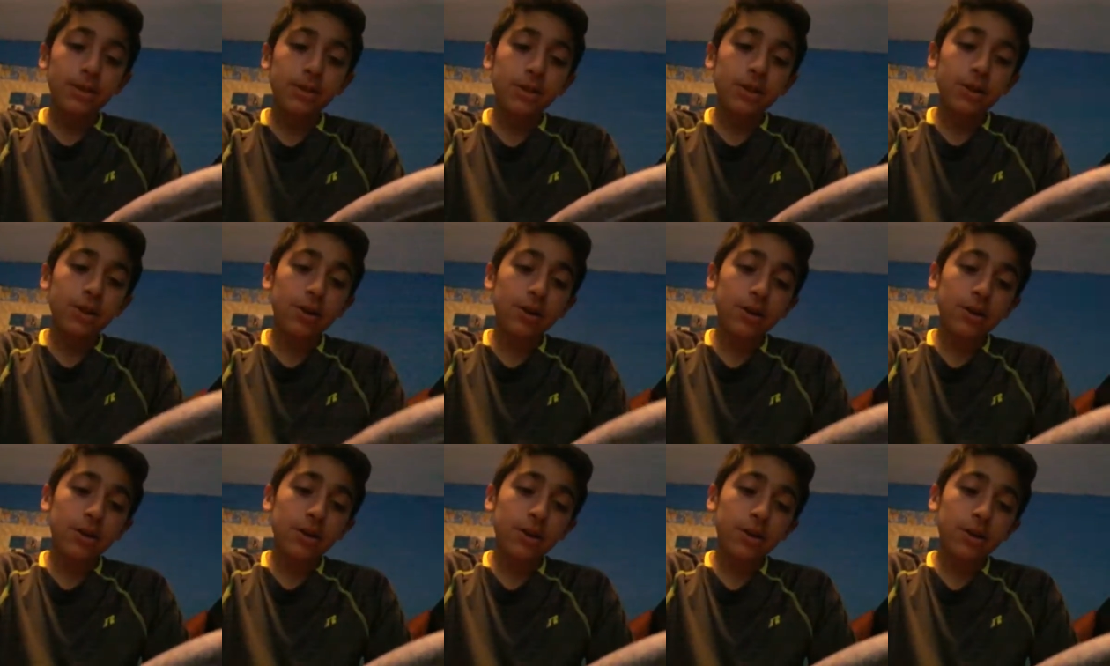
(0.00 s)

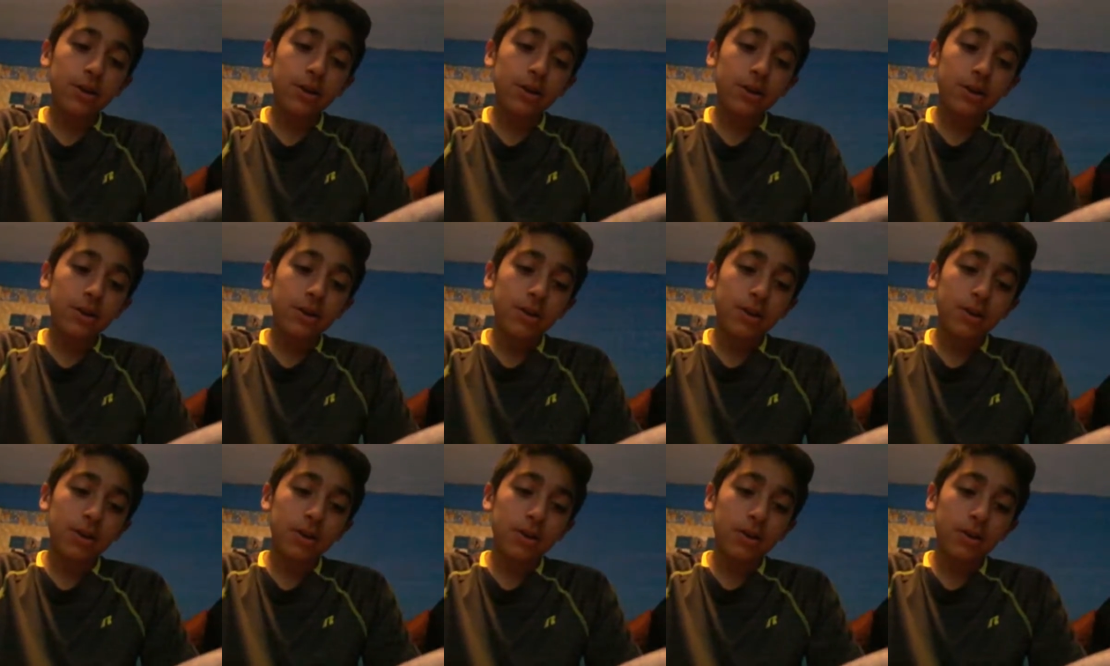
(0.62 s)

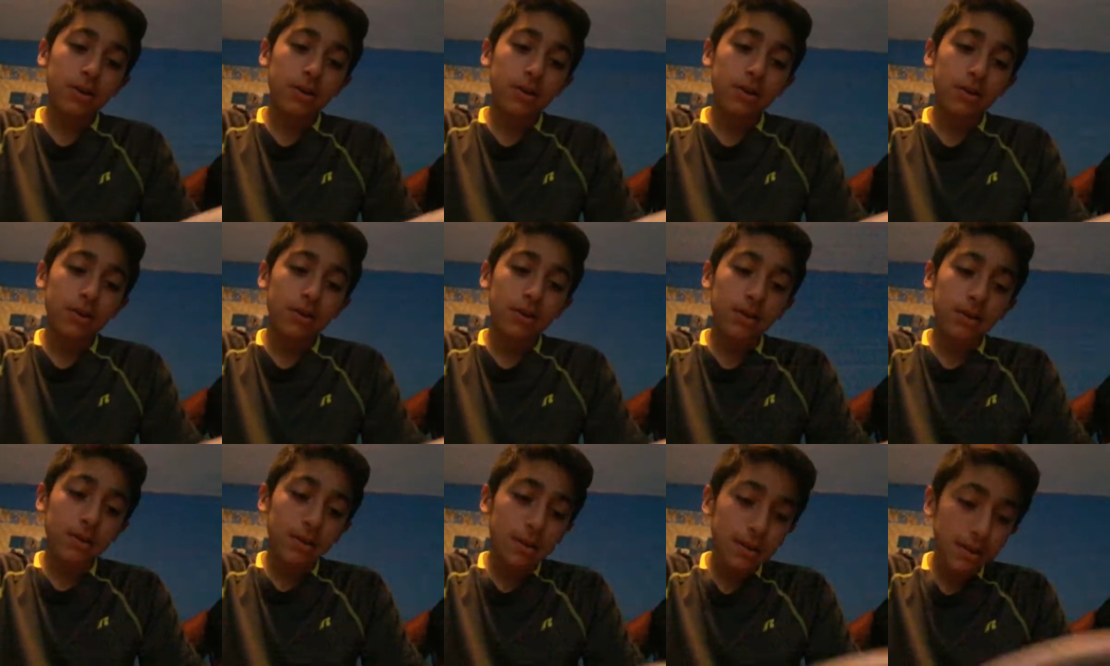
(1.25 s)
I
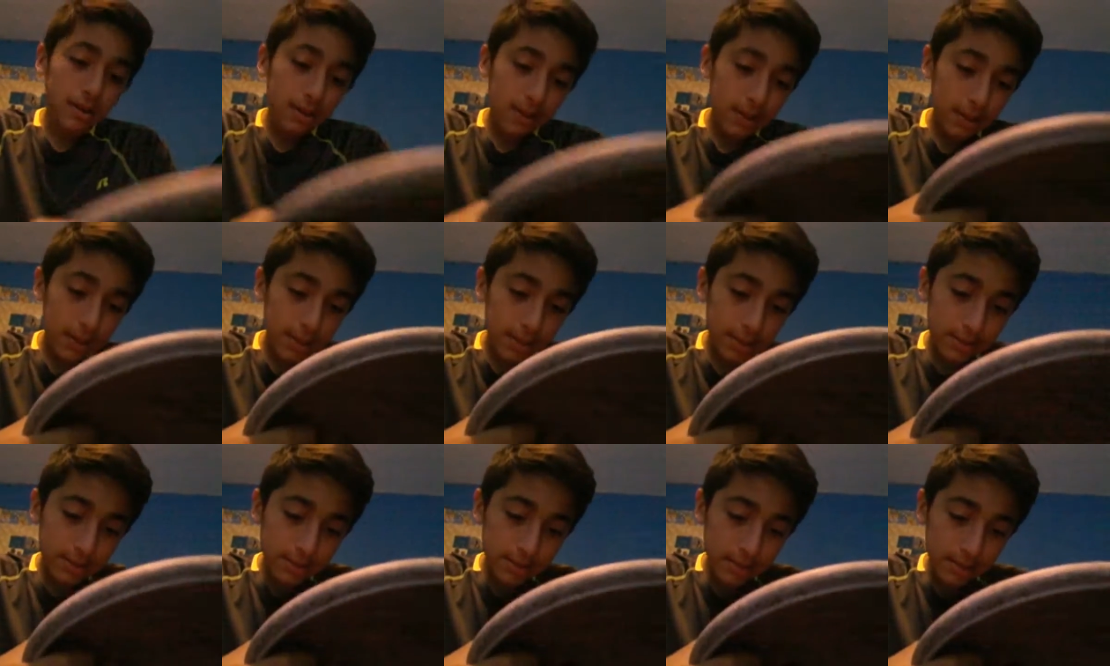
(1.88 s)
think
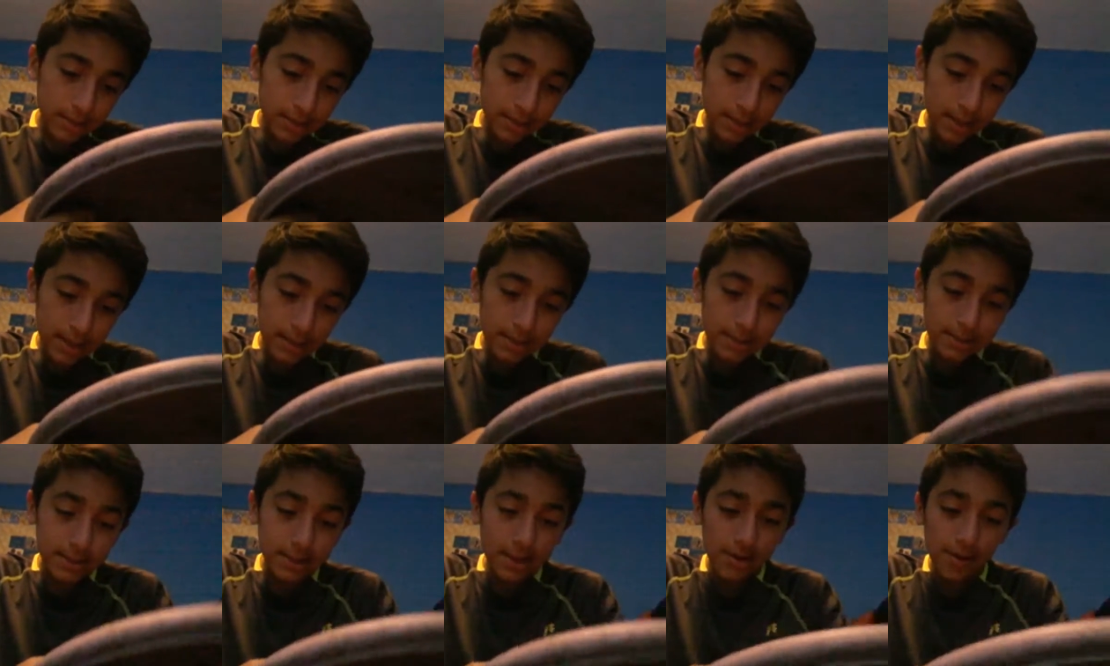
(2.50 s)
that's
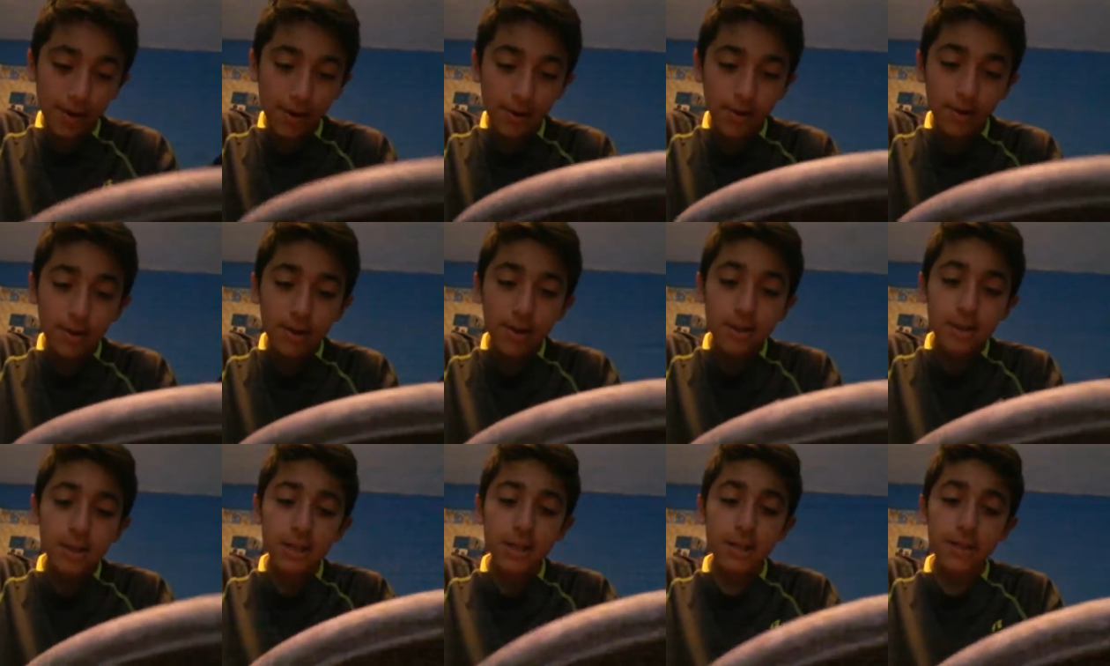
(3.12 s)
it's 0,
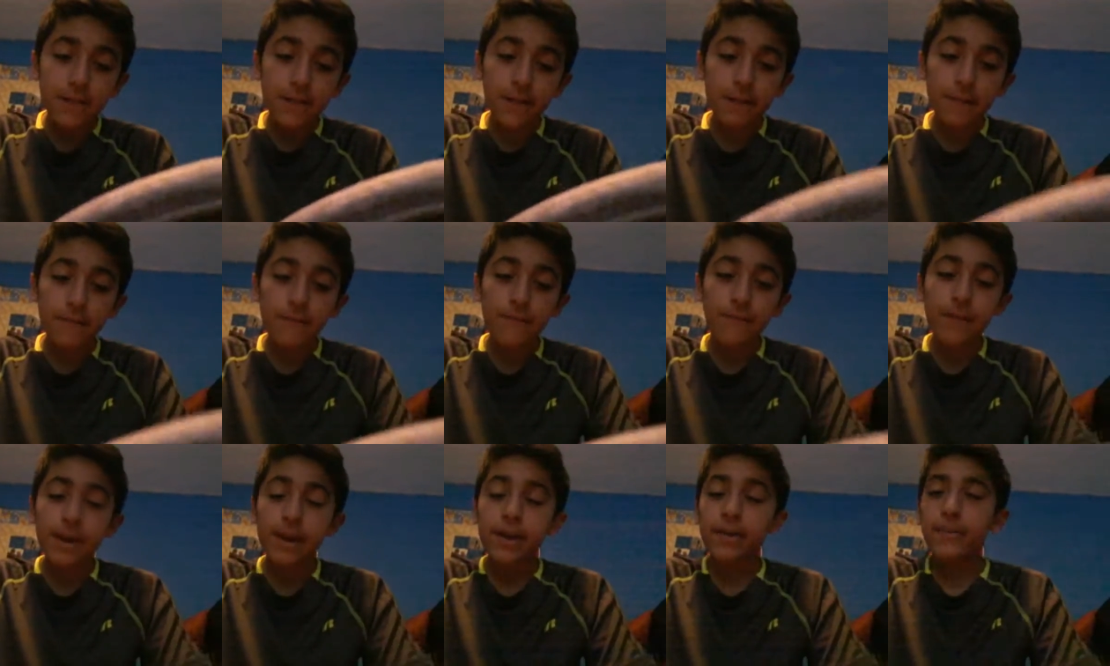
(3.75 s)
and
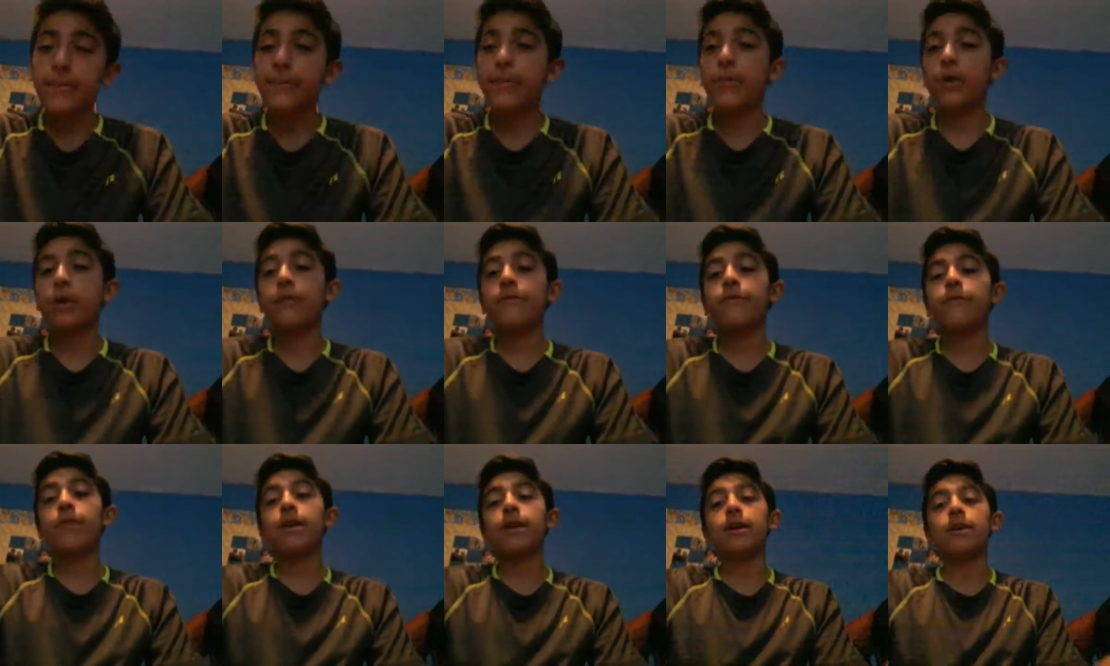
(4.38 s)
Fade
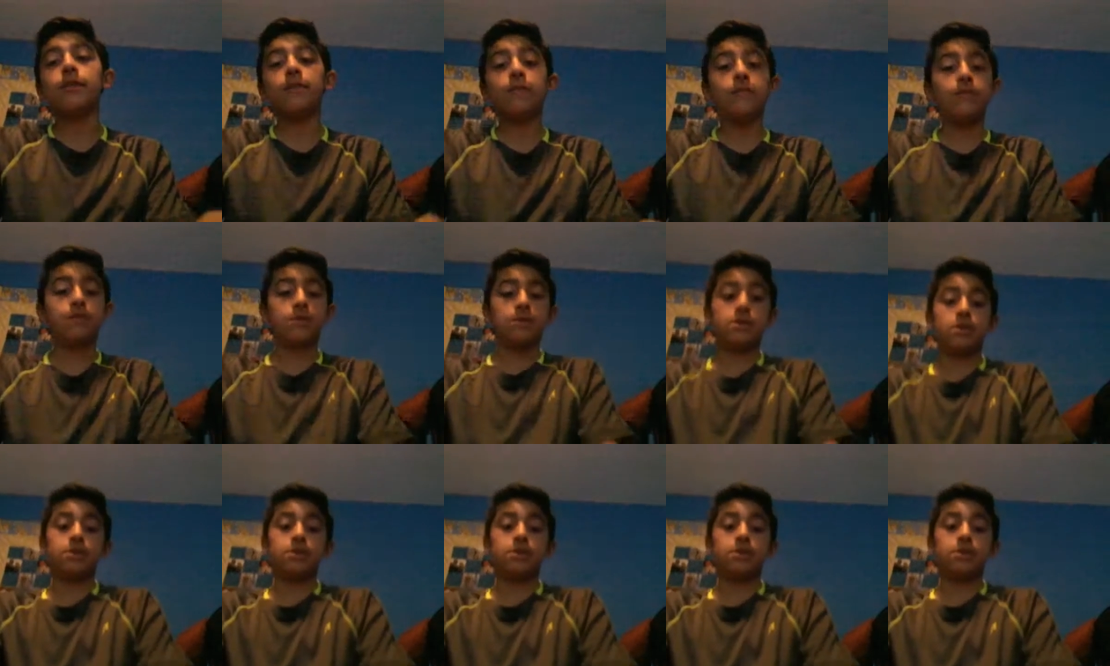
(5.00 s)
0.5.